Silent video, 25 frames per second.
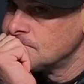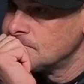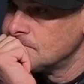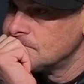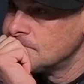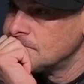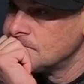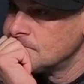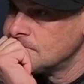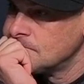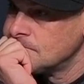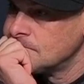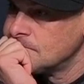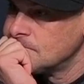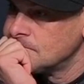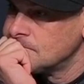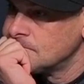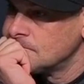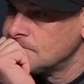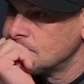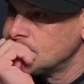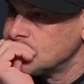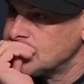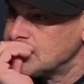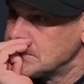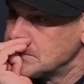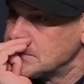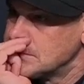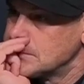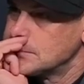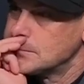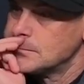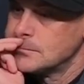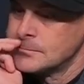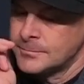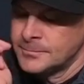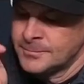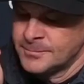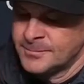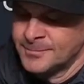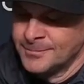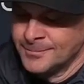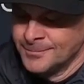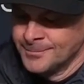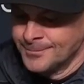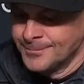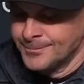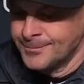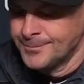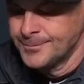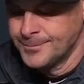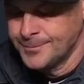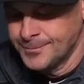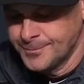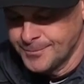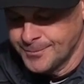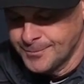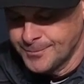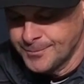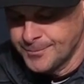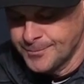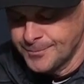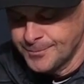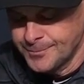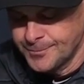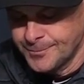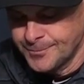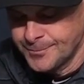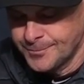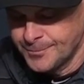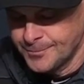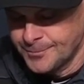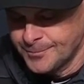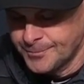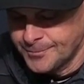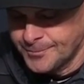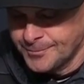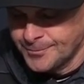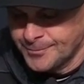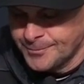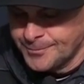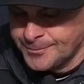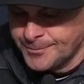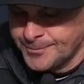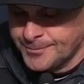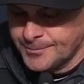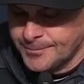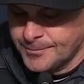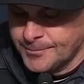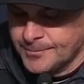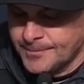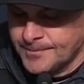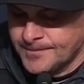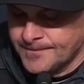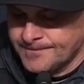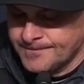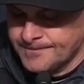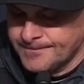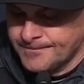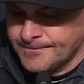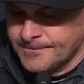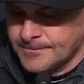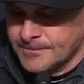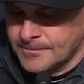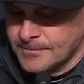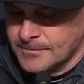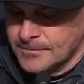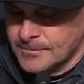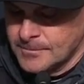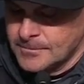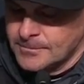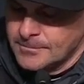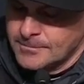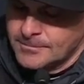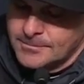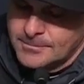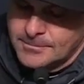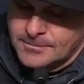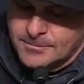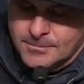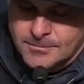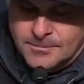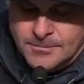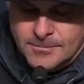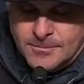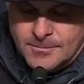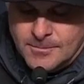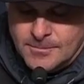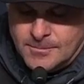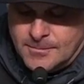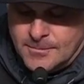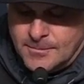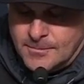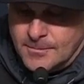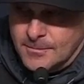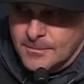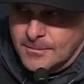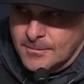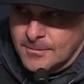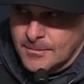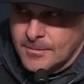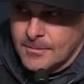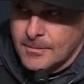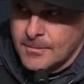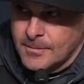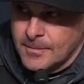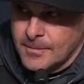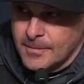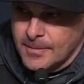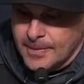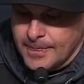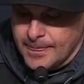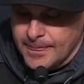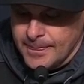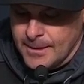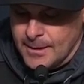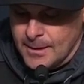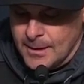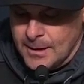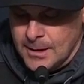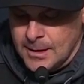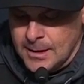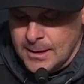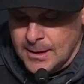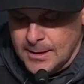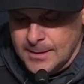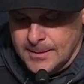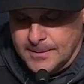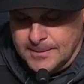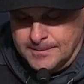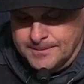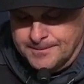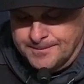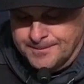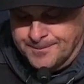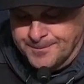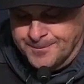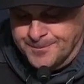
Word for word: have struggled at the plate. Is it a lack of sharpness that you see there, or what? Um.